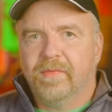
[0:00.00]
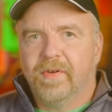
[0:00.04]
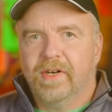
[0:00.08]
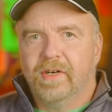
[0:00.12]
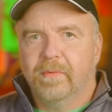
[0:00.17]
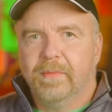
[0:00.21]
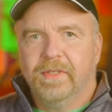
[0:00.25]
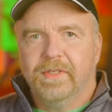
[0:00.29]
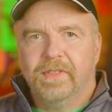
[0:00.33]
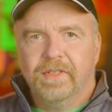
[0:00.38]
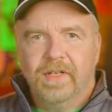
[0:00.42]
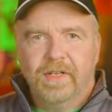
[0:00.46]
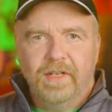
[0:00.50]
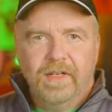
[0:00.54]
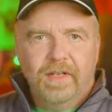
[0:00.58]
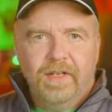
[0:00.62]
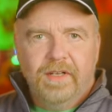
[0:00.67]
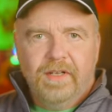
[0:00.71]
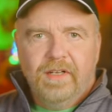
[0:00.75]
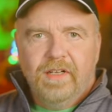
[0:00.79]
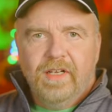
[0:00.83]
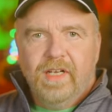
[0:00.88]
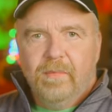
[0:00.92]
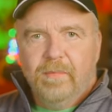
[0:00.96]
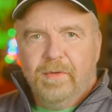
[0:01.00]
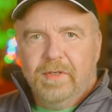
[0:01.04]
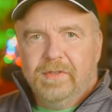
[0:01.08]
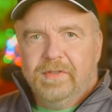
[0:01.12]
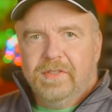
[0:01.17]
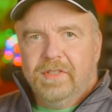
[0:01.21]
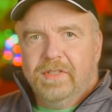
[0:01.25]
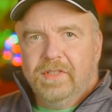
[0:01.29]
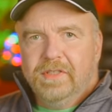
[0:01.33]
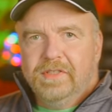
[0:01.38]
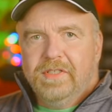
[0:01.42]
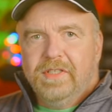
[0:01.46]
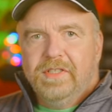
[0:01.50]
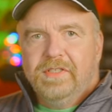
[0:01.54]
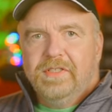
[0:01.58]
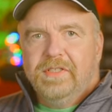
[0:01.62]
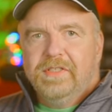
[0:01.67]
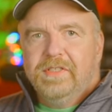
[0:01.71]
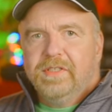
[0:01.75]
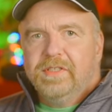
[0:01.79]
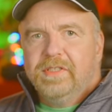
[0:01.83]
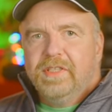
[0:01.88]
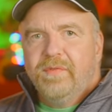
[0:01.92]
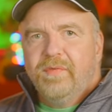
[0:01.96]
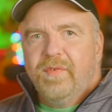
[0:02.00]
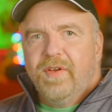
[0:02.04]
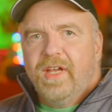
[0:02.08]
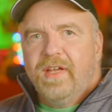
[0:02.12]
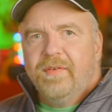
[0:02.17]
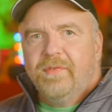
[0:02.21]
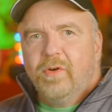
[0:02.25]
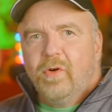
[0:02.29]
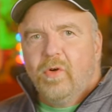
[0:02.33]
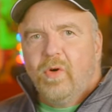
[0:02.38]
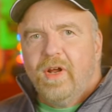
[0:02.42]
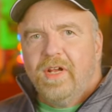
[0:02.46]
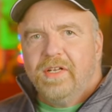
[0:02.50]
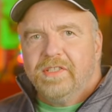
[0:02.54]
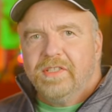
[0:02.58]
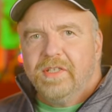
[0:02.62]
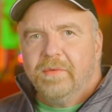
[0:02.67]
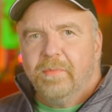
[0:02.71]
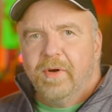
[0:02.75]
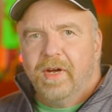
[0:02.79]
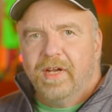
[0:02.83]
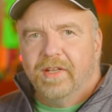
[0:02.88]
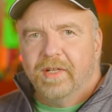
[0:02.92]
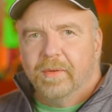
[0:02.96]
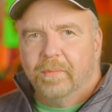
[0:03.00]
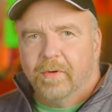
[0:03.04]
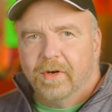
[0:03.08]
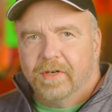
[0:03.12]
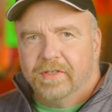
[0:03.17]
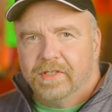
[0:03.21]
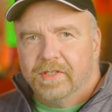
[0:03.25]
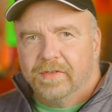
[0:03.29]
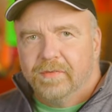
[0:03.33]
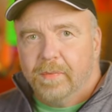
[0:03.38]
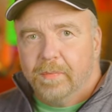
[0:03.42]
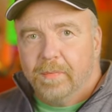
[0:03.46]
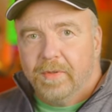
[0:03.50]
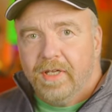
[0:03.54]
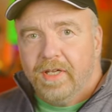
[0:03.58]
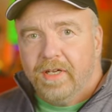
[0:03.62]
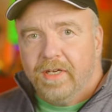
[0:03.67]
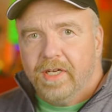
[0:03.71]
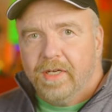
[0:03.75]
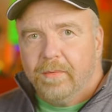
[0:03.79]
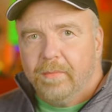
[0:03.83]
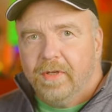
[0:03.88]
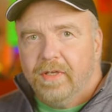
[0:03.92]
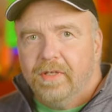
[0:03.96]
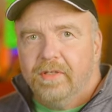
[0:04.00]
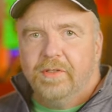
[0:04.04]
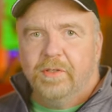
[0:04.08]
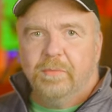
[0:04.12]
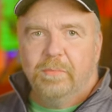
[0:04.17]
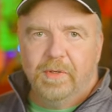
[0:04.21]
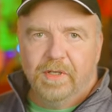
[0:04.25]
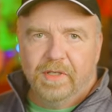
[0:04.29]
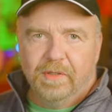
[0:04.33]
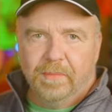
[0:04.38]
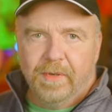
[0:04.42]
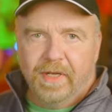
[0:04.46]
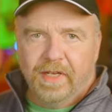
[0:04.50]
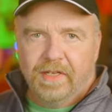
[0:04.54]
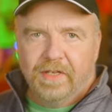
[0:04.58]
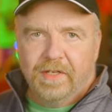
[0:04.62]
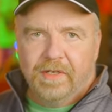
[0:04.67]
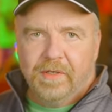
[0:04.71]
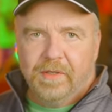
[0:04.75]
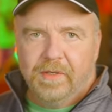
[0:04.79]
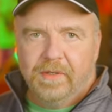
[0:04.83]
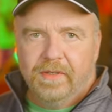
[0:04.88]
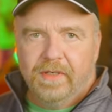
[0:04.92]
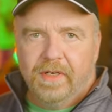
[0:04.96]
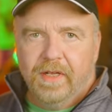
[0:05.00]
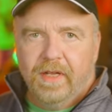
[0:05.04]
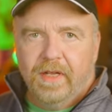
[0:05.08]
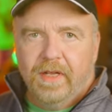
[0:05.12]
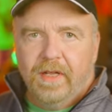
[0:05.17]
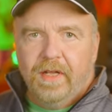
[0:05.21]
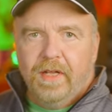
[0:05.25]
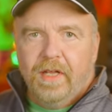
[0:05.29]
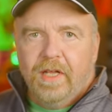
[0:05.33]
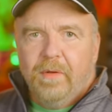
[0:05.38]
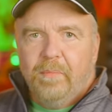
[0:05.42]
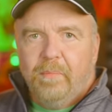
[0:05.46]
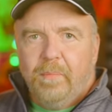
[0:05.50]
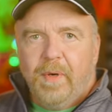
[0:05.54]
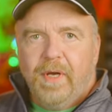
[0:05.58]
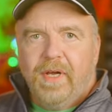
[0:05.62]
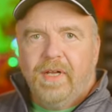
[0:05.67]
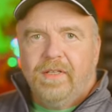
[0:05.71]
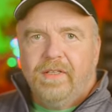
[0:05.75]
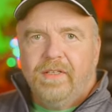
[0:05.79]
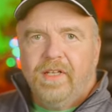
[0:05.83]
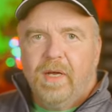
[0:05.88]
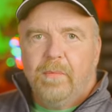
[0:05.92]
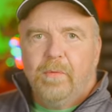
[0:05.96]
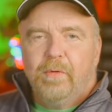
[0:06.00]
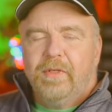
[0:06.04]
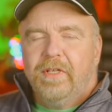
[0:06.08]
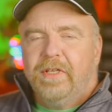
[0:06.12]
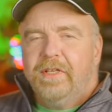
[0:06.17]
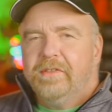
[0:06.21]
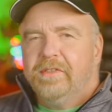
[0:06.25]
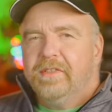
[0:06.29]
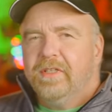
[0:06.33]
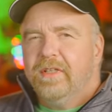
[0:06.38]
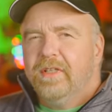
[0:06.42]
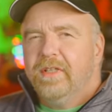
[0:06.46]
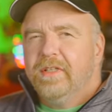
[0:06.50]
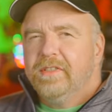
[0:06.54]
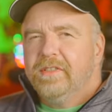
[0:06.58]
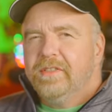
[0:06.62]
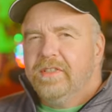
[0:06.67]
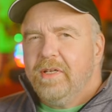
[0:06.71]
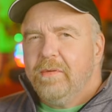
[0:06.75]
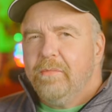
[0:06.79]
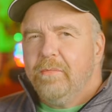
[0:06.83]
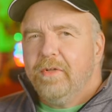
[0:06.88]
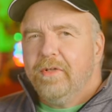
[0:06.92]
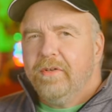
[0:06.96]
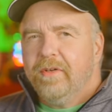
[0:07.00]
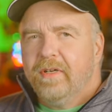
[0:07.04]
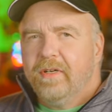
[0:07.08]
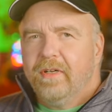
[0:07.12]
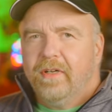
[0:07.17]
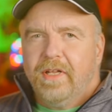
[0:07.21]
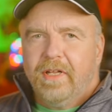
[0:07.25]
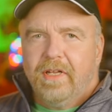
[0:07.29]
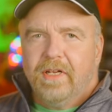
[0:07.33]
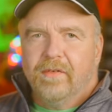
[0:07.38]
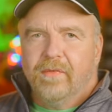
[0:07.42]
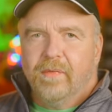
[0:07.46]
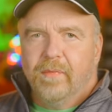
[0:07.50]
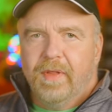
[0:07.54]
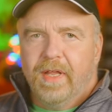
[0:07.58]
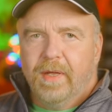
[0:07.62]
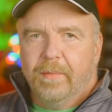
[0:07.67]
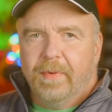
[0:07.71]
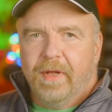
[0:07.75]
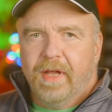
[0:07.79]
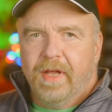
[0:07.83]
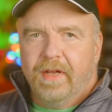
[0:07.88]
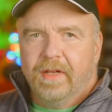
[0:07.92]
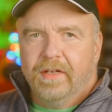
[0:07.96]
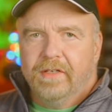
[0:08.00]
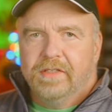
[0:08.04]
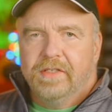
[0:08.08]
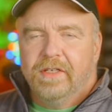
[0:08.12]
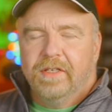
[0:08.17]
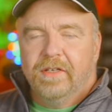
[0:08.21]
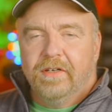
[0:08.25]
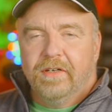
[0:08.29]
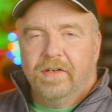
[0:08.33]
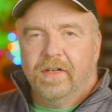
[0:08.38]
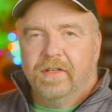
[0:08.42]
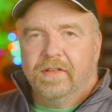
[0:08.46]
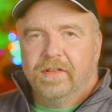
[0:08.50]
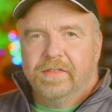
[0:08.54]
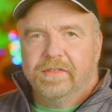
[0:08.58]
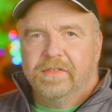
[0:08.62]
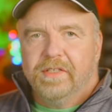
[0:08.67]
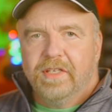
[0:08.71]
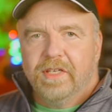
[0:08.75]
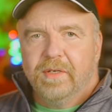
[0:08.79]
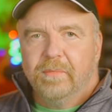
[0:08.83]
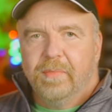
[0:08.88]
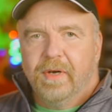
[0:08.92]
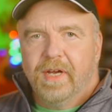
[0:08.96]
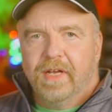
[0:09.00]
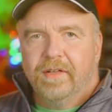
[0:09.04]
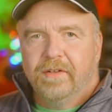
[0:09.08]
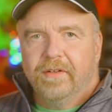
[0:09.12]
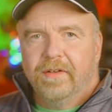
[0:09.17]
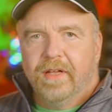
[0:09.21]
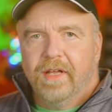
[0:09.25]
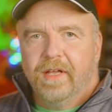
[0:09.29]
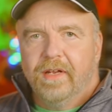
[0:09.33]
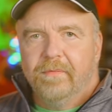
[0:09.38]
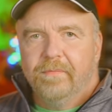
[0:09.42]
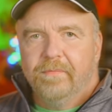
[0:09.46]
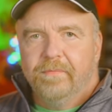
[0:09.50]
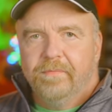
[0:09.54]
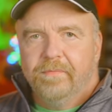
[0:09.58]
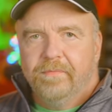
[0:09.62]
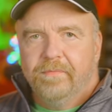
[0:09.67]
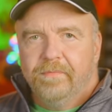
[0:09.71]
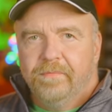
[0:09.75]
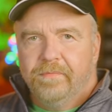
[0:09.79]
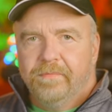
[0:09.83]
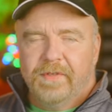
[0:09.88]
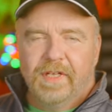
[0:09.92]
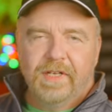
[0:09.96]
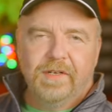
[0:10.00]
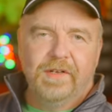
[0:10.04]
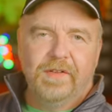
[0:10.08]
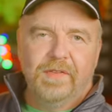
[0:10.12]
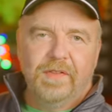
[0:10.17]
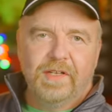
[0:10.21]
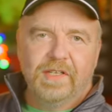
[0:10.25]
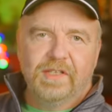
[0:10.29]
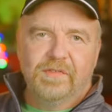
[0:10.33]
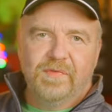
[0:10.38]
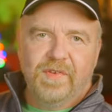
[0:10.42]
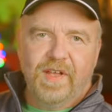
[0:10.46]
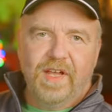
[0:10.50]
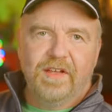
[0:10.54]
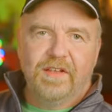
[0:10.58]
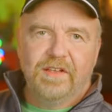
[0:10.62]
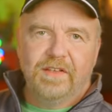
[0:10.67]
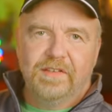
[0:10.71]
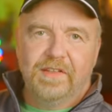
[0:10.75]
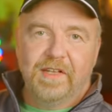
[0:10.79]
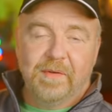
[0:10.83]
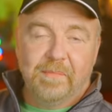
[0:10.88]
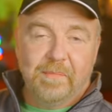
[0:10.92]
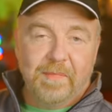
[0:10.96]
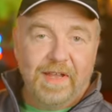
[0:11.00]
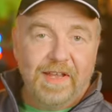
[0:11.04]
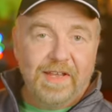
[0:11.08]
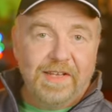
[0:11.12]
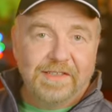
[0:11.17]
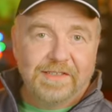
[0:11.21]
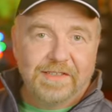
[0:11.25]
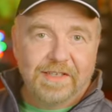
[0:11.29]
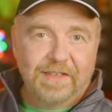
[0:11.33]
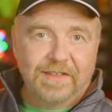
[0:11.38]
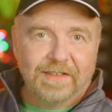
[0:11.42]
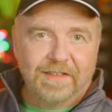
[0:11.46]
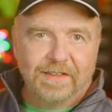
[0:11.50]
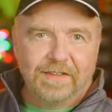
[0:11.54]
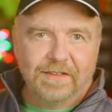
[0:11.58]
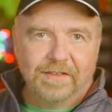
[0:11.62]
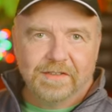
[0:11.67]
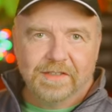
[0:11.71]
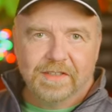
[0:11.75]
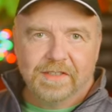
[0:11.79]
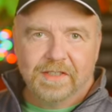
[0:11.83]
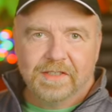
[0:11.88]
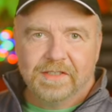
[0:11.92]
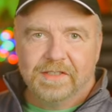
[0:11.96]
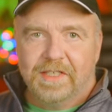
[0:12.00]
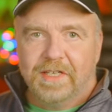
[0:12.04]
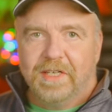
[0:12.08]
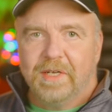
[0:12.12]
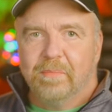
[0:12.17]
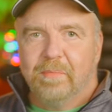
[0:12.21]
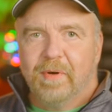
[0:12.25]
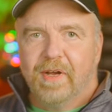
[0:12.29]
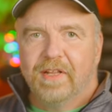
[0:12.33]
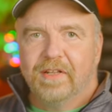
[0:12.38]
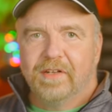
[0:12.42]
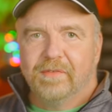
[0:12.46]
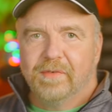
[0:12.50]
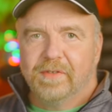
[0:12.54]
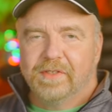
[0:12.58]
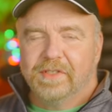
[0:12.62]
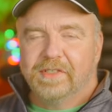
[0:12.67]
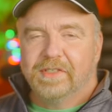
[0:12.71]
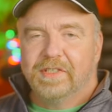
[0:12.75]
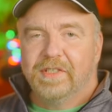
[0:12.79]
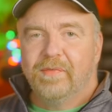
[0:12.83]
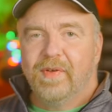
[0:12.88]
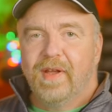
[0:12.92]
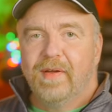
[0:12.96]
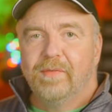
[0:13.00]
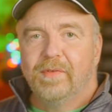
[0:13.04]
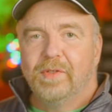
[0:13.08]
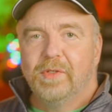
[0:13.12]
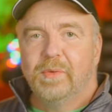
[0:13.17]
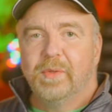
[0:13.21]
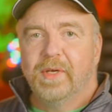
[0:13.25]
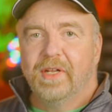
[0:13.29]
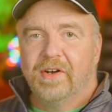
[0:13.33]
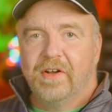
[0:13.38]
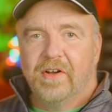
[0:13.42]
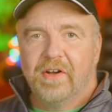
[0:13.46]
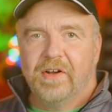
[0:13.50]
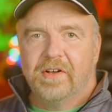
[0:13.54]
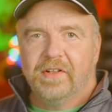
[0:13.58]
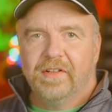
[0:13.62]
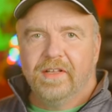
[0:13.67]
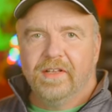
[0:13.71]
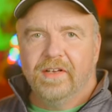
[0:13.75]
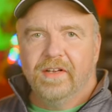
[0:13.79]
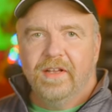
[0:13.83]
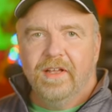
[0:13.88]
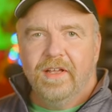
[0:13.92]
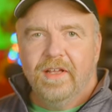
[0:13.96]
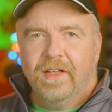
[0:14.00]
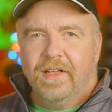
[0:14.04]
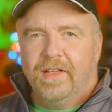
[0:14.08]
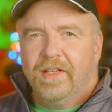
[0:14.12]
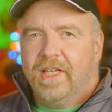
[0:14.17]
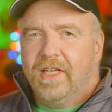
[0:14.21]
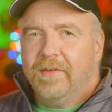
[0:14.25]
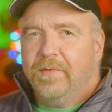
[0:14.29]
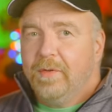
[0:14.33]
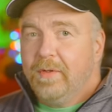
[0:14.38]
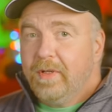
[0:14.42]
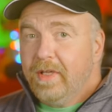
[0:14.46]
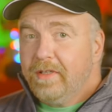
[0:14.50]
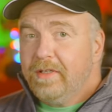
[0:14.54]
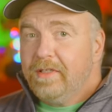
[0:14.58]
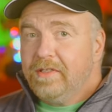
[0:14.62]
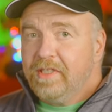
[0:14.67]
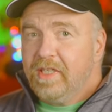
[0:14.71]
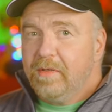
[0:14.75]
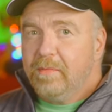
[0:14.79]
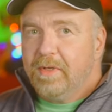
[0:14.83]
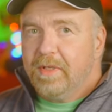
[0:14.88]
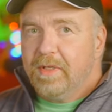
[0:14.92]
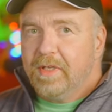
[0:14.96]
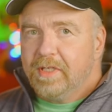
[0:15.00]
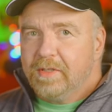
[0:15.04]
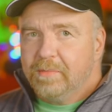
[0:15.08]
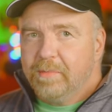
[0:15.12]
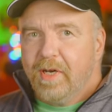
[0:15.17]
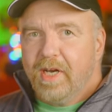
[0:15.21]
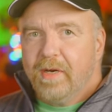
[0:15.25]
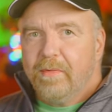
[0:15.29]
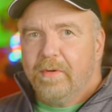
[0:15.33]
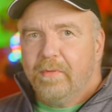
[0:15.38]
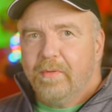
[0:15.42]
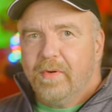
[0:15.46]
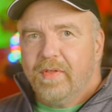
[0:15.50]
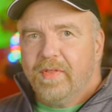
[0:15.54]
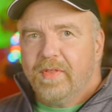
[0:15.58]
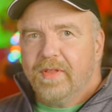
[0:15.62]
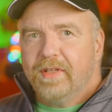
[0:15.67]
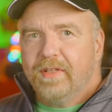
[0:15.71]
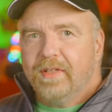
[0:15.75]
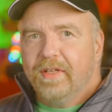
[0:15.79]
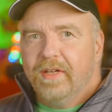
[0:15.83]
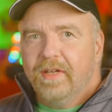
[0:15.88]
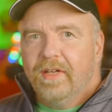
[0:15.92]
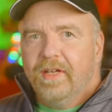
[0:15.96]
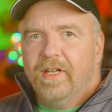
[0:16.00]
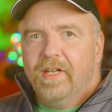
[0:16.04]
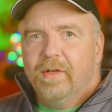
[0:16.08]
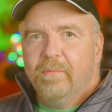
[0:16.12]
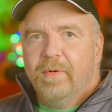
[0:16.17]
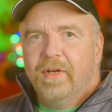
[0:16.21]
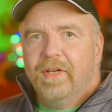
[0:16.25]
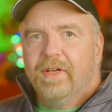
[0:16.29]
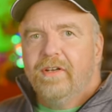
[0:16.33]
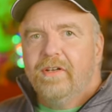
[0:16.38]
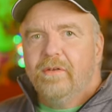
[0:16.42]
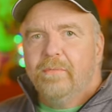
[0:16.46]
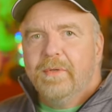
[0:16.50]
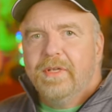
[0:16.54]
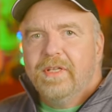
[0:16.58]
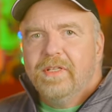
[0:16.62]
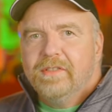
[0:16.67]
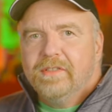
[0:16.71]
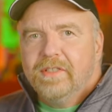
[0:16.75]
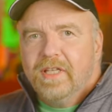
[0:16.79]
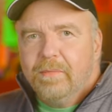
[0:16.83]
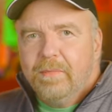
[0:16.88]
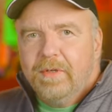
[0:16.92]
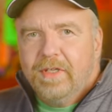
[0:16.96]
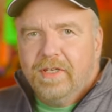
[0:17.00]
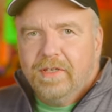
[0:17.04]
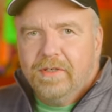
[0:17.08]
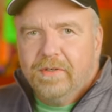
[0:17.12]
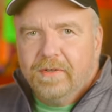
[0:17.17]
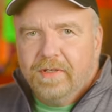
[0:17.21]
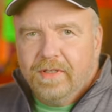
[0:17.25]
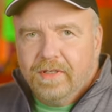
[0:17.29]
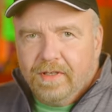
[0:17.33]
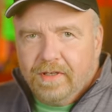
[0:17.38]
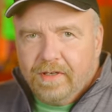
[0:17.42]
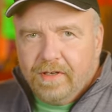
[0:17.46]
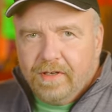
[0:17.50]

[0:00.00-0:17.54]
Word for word: environment. I'm using the CC65 cross compiler project from GitHub to build my code, but I'm only using the assembler and linker from that package, not the C compiler yet. No, I think it's valiant and amazing that there's a C compiler for 6502 at all. And if you'd like to see me experiment with it, by all means, let me know in the